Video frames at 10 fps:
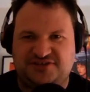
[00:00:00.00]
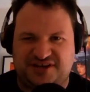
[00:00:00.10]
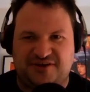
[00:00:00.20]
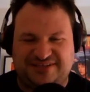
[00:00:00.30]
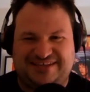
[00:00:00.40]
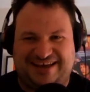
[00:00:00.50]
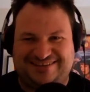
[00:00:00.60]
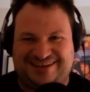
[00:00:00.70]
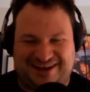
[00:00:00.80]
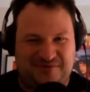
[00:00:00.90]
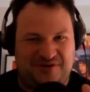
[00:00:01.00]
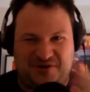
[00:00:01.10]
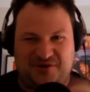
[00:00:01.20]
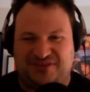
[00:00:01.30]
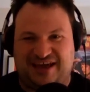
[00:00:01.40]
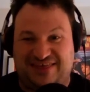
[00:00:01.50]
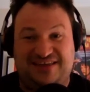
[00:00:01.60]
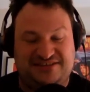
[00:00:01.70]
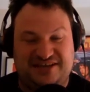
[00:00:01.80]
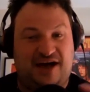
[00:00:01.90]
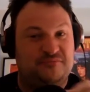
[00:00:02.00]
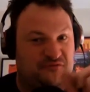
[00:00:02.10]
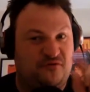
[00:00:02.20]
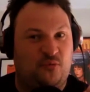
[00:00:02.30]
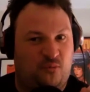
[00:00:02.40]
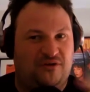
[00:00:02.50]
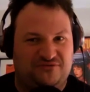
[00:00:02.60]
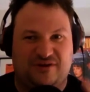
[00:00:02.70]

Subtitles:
So it sounds like what you're thinking. I think this comes before want,